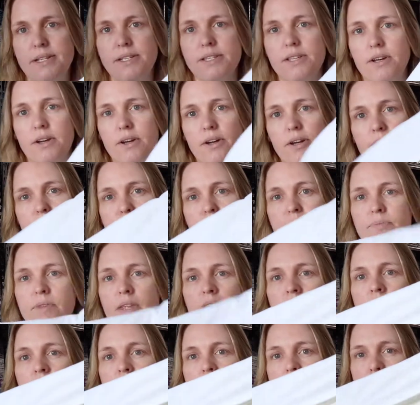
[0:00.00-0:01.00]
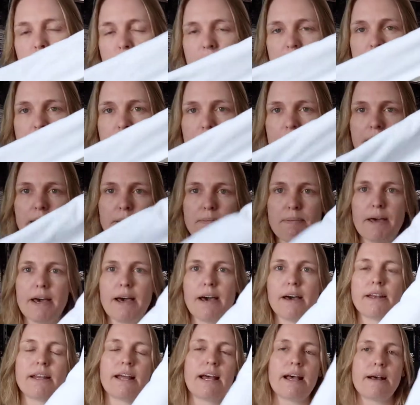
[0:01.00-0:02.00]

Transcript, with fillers: So something to think about.